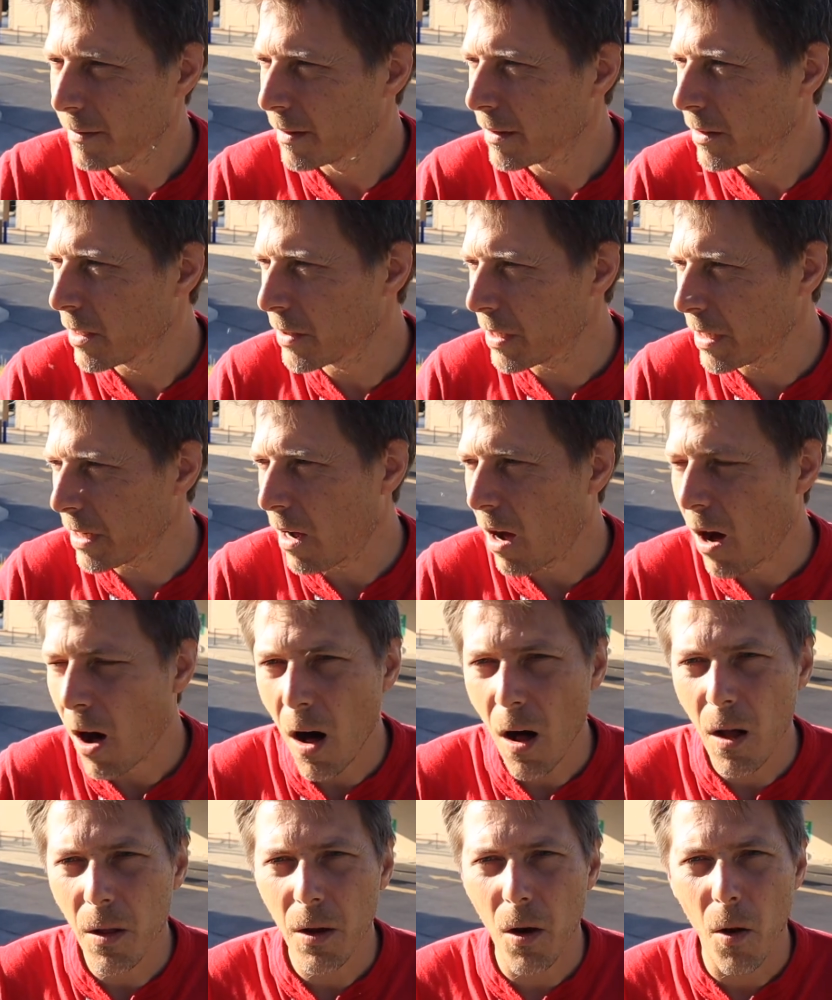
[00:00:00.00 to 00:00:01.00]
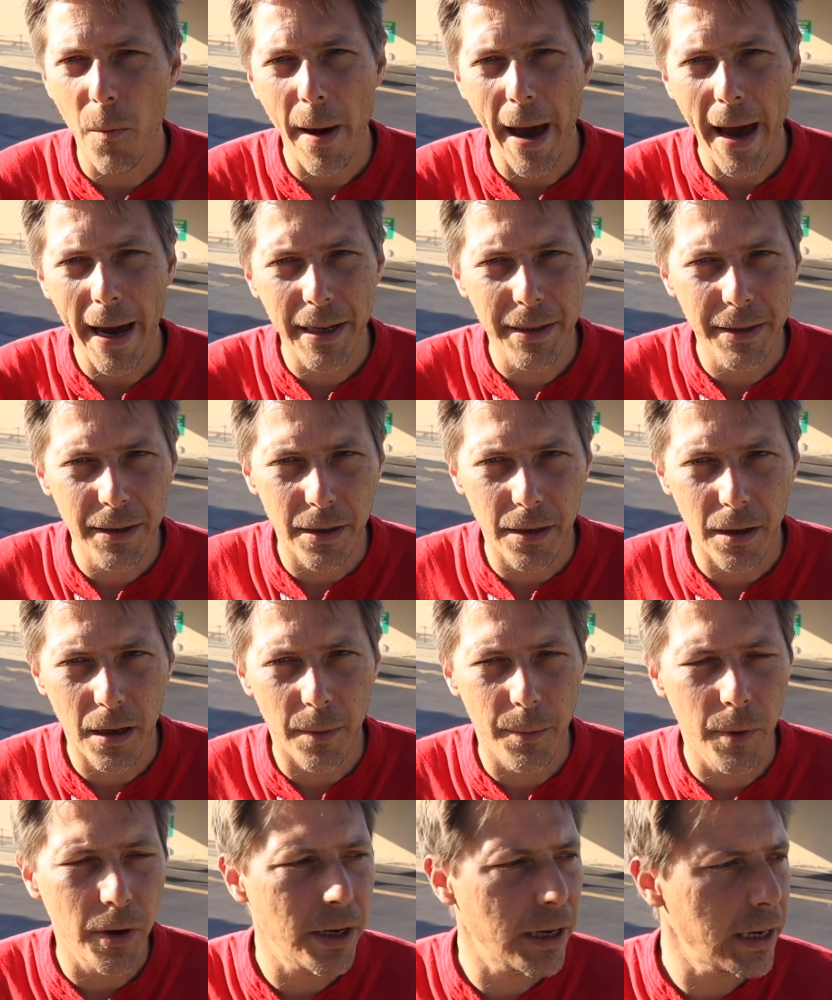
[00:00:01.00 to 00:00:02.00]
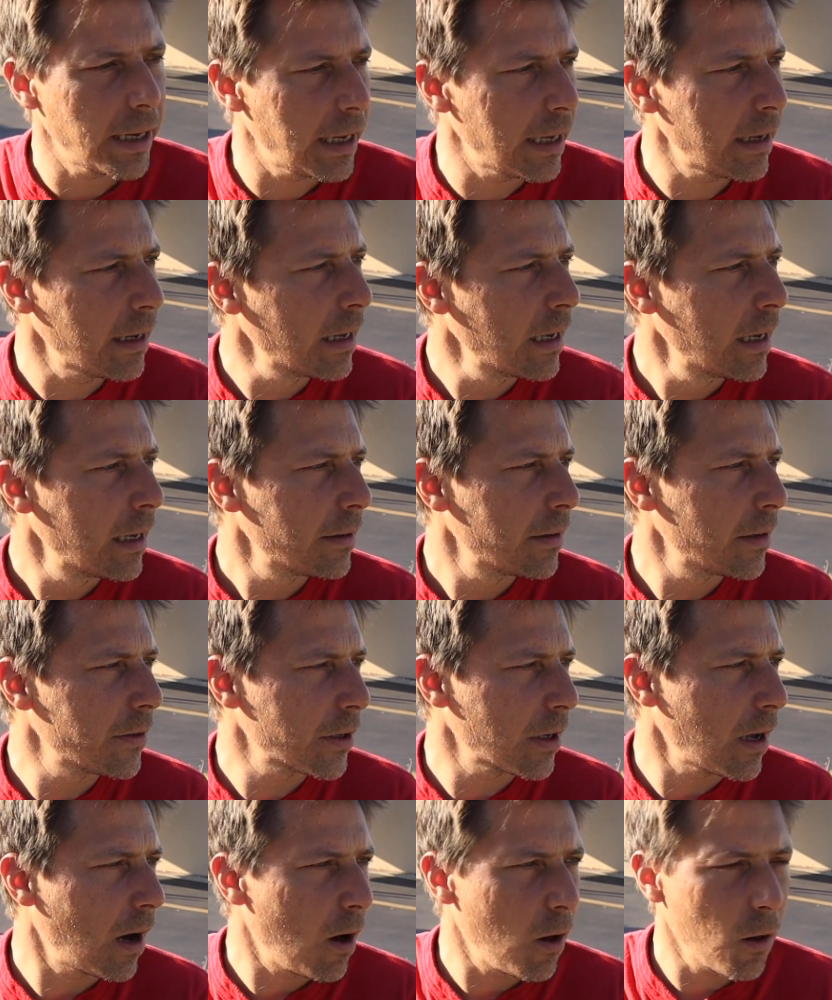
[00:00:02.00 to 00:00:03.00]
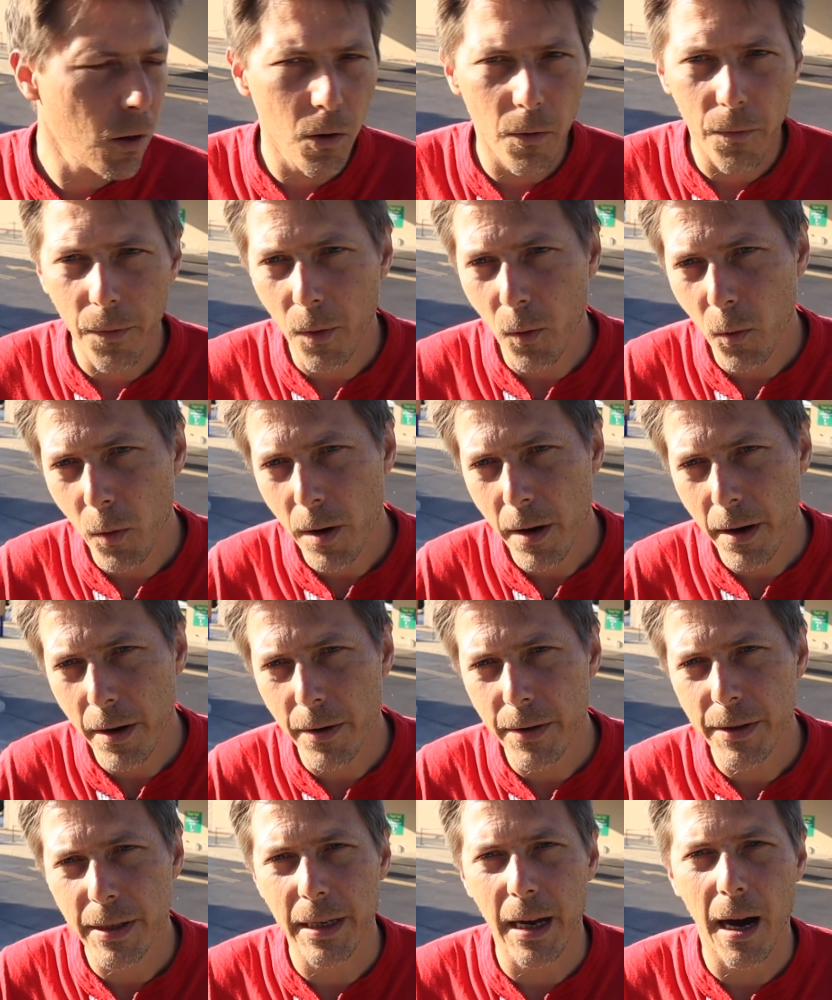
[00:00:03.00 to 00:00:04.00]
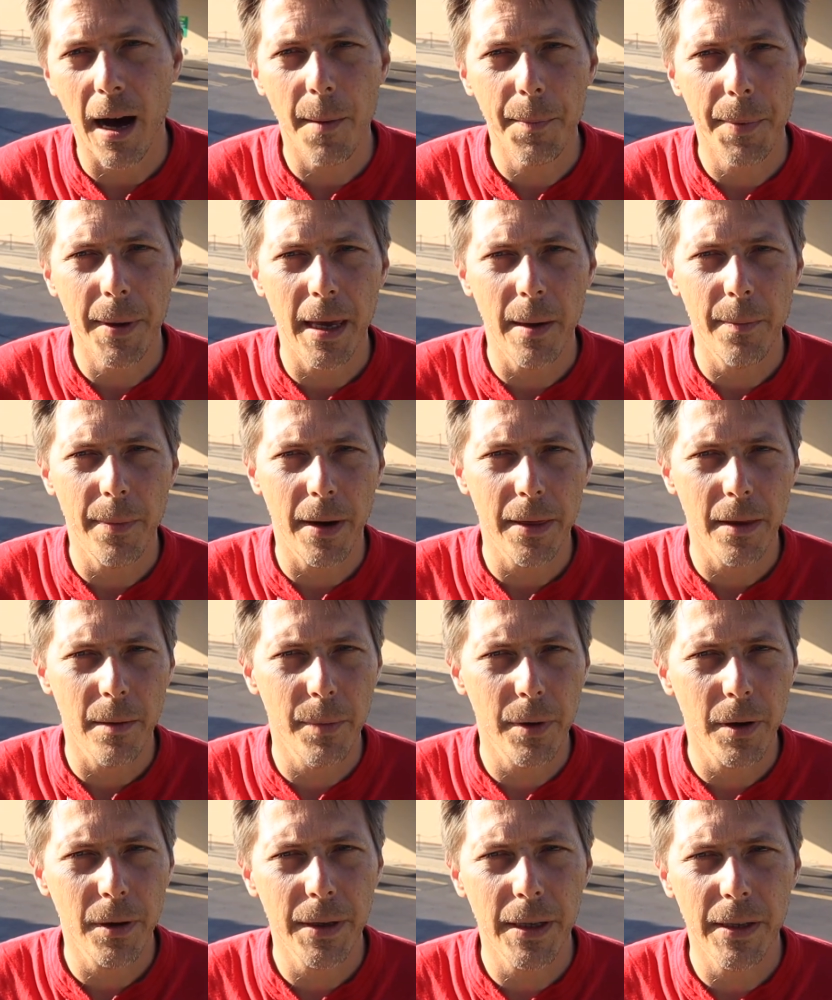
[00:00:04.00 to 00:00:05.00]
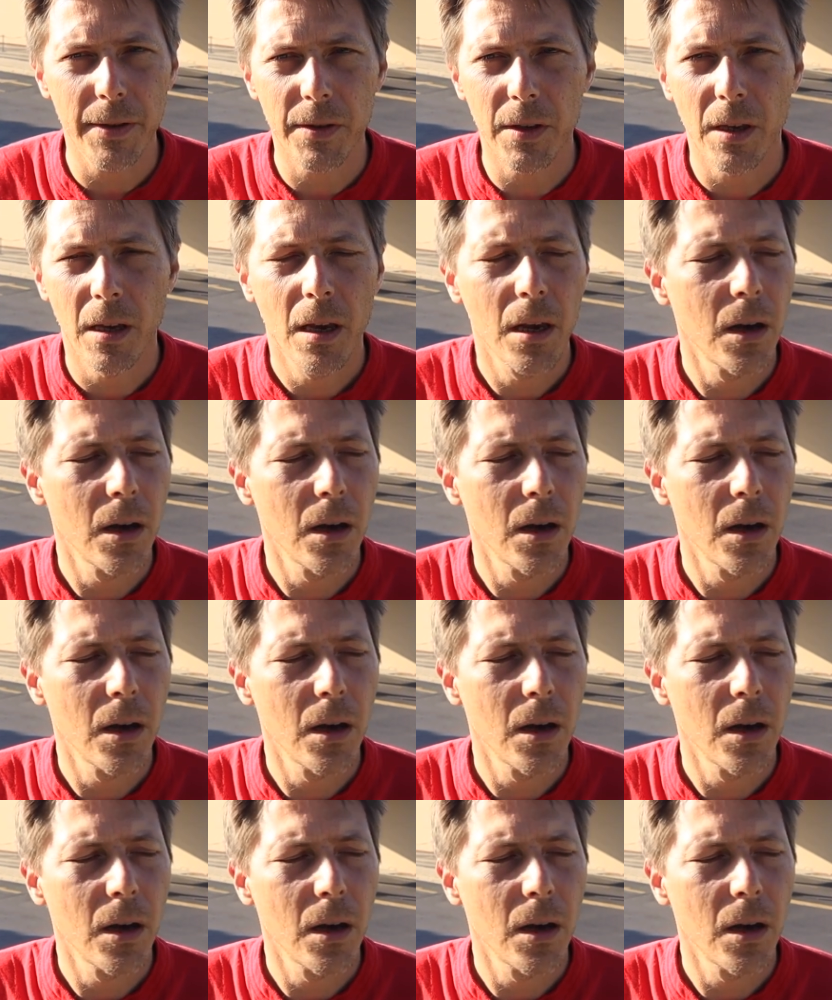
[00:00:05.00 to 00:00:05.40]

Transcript: Does it all go back into the community? Does it all go for workers and upkeep on the buildings?